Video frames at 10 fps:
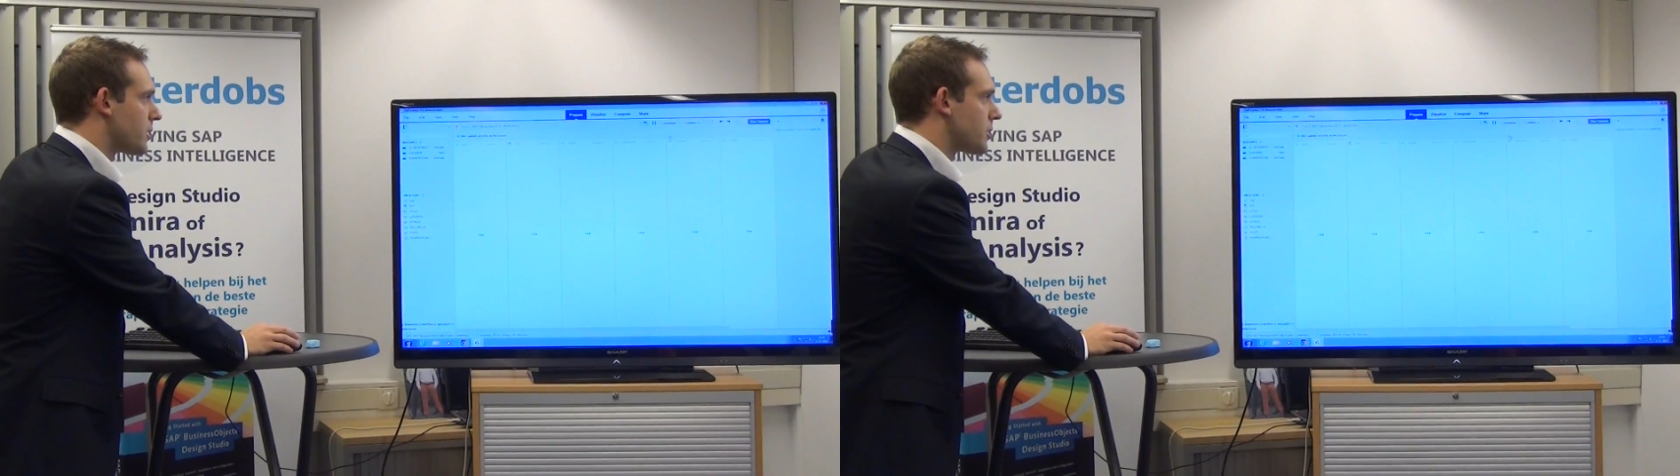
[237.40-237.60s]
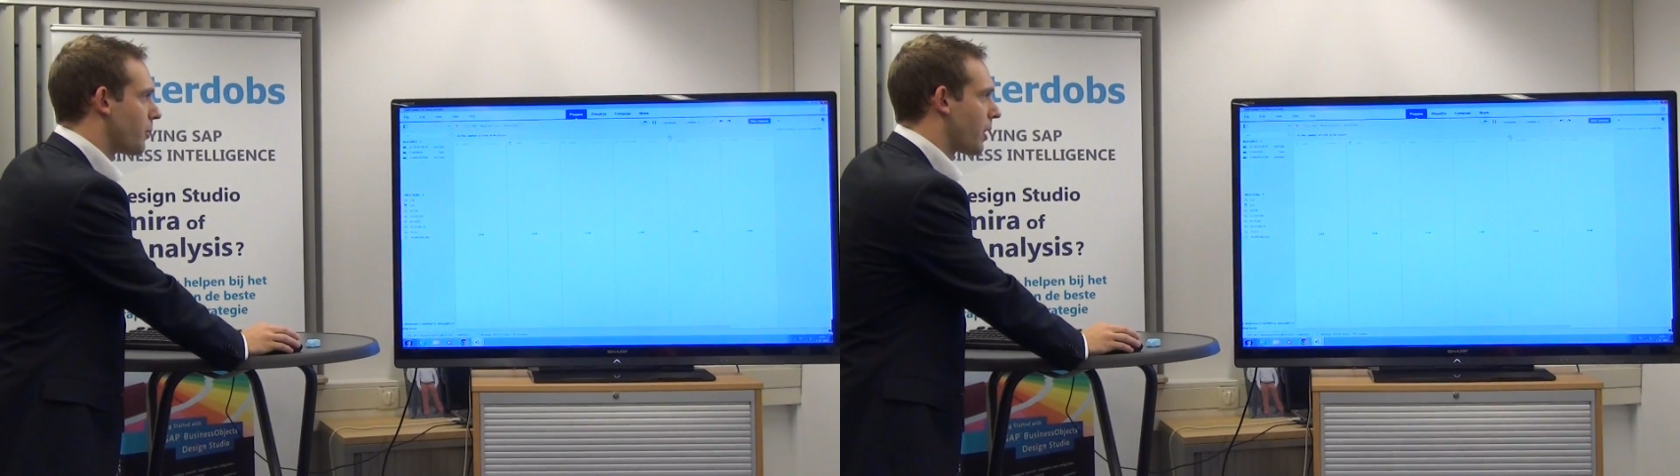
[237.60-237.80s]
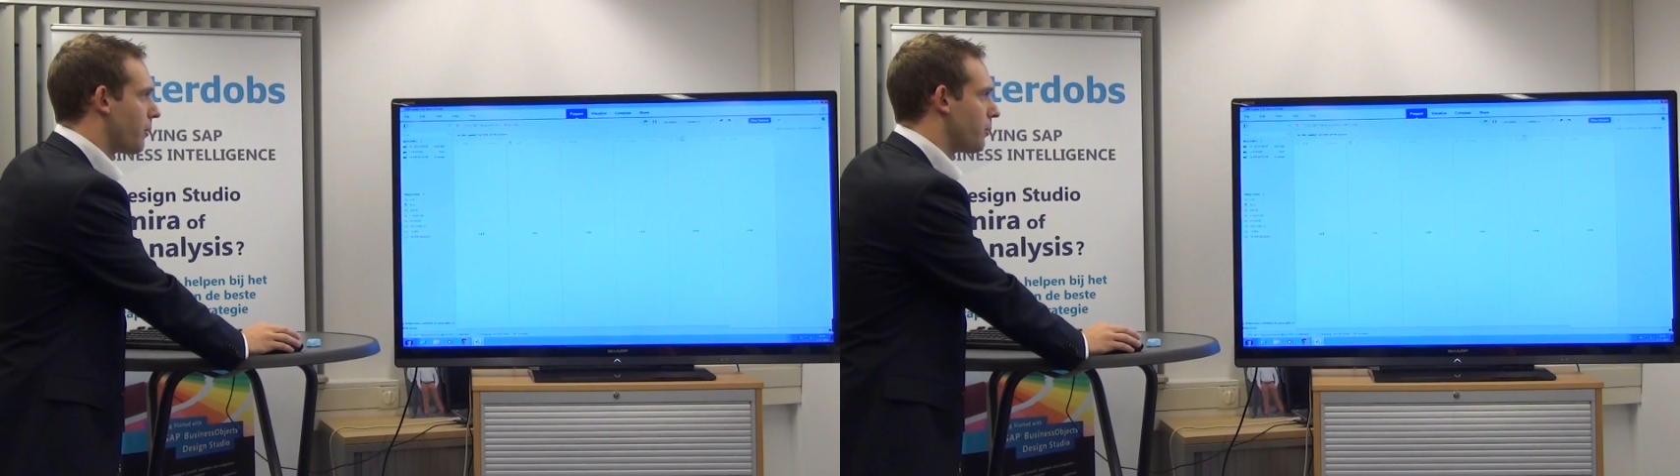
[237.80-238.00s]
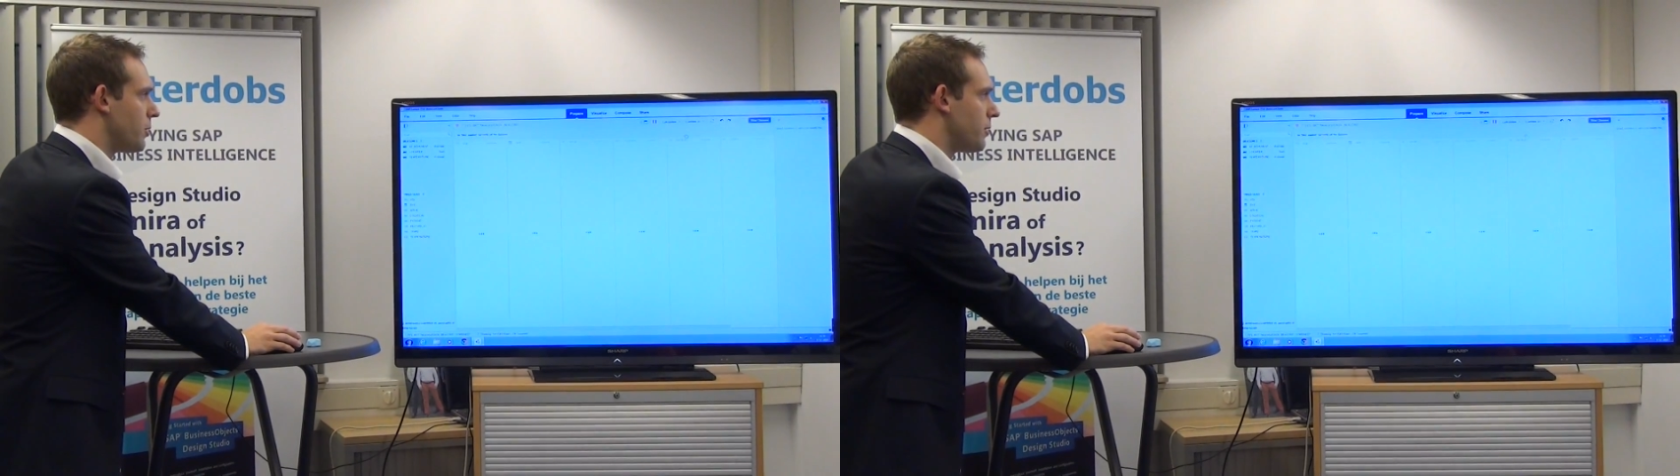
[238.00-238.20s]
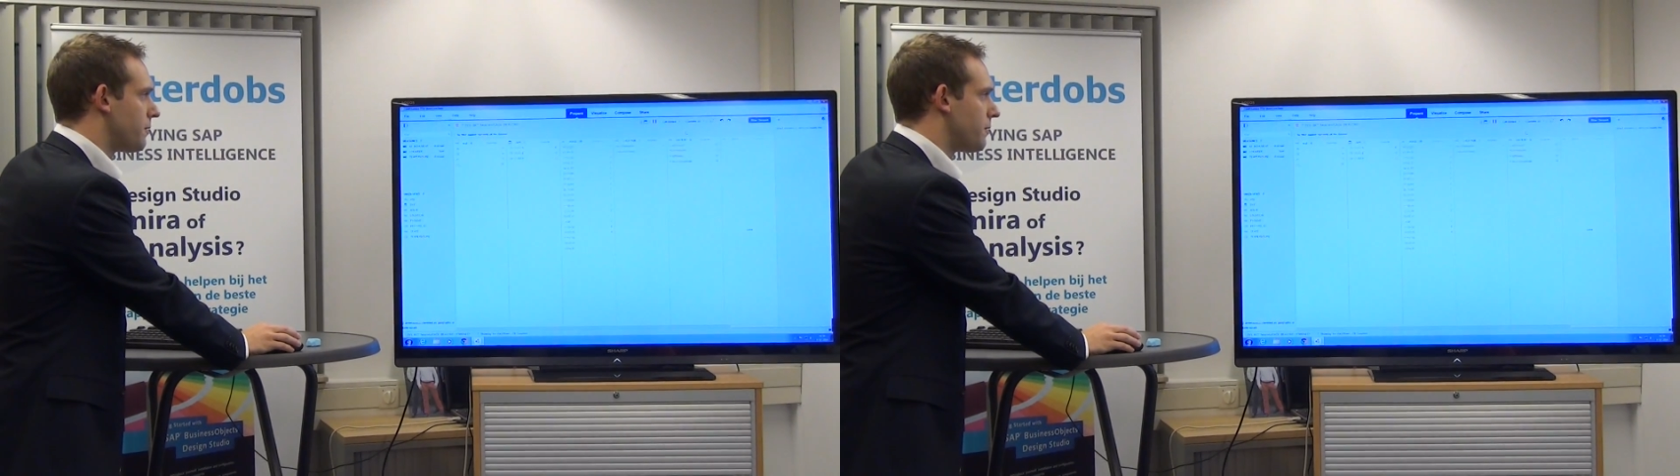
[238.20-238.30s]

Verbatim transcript: So what I'll do